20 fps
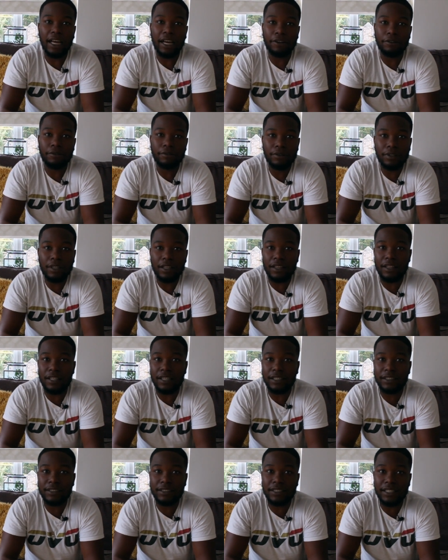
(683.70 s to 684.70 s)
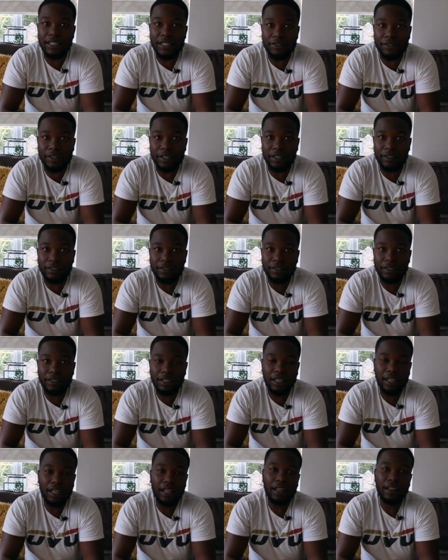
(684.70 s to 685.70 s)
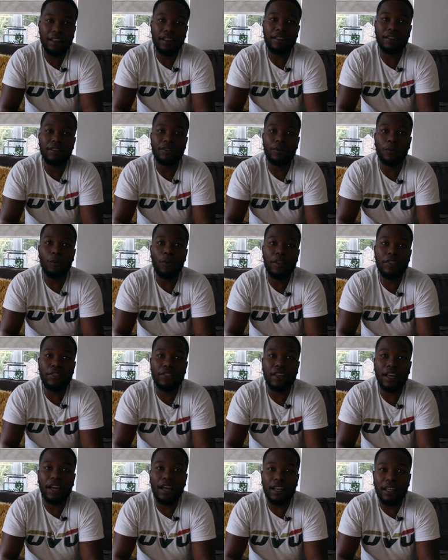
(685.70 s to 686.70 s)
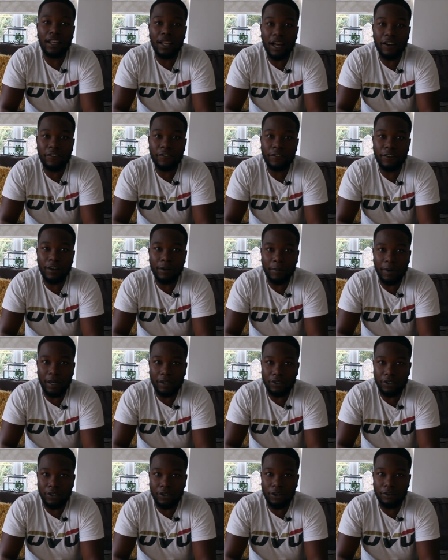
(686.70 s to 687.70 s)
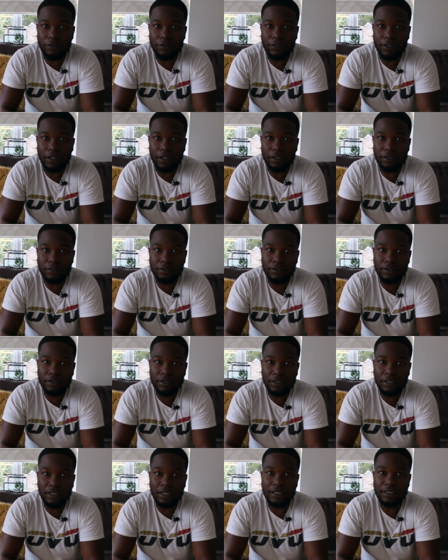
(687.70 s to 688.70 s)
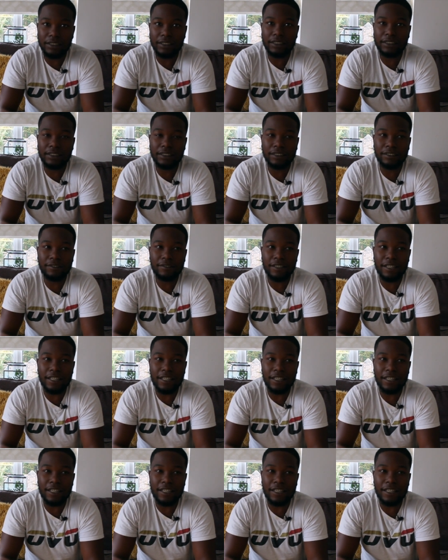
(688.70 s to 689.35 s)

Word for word: Now, the exterior. The one thing I love about the Golf R is just